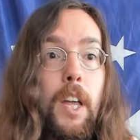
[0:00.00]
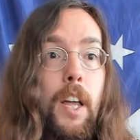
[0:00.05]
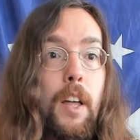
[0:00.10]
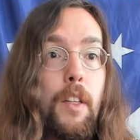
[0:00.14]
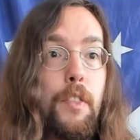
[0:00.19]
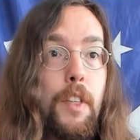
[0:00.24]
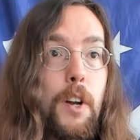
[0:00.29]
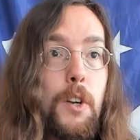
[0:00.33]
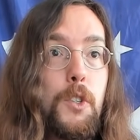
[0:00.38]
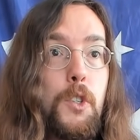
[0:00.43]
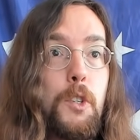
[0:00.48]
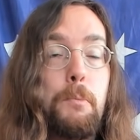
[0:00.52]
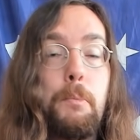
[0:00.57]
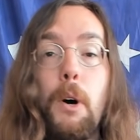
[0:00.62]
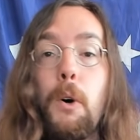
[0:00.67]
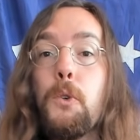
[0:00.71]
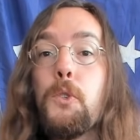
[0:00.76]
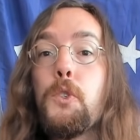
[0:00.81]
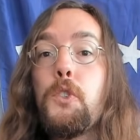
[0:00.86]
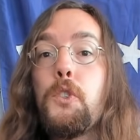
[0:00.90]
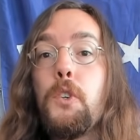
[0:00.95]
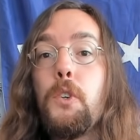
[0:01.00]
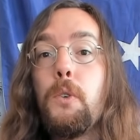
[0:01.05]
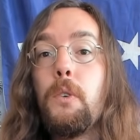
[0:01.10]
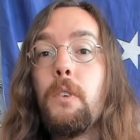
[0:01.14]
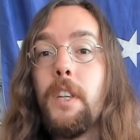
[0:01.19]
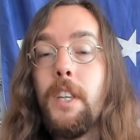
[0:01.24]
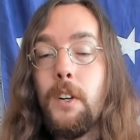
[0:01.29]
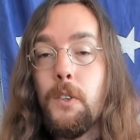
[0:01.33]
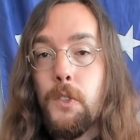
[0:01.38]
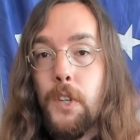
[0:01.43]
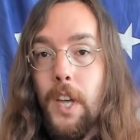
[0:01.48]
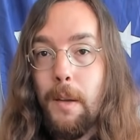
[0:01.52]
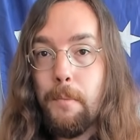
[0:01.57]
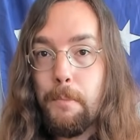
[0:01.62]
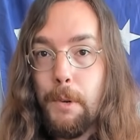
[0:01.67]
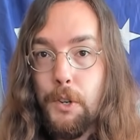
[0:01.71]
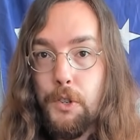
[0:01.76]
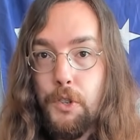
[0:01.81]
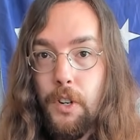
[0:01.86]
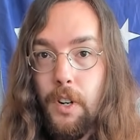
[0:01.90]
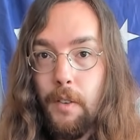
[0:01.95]
They're supposed to, there's
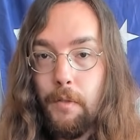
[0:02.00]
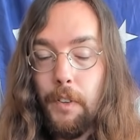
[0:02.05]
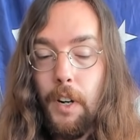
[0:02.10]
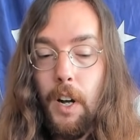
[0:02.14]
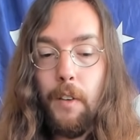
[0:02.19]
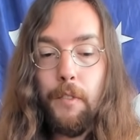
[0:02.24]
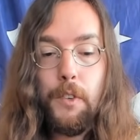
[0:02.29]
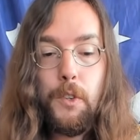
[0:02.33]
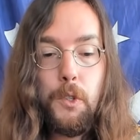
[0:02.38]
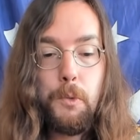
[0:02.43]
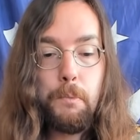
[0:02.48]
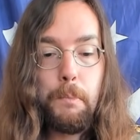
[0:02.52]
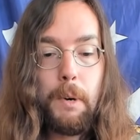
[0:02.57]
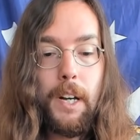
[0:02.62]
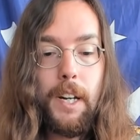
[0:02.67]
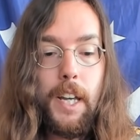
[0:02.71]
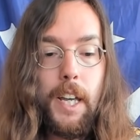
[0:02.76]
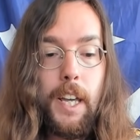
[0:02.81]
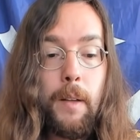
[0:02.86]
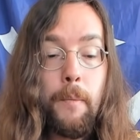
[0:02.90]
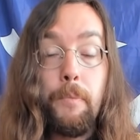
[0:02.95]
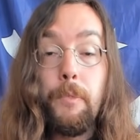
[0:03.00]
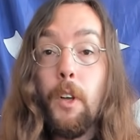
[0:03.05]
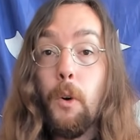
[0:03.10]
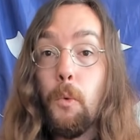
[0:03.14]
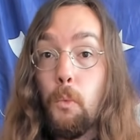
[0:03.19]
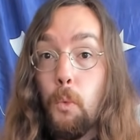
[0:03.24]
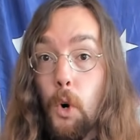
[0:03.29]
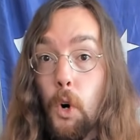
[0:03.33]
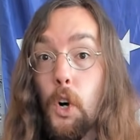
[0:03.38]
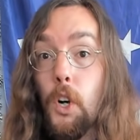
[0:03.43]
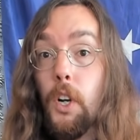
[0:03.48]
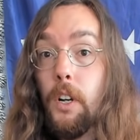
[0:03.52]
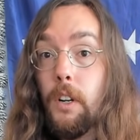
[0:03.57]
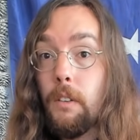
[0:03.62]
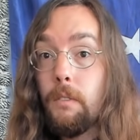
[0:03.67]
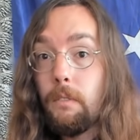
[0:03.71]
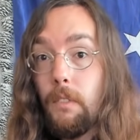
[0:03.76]
ambition involved, there's money, work,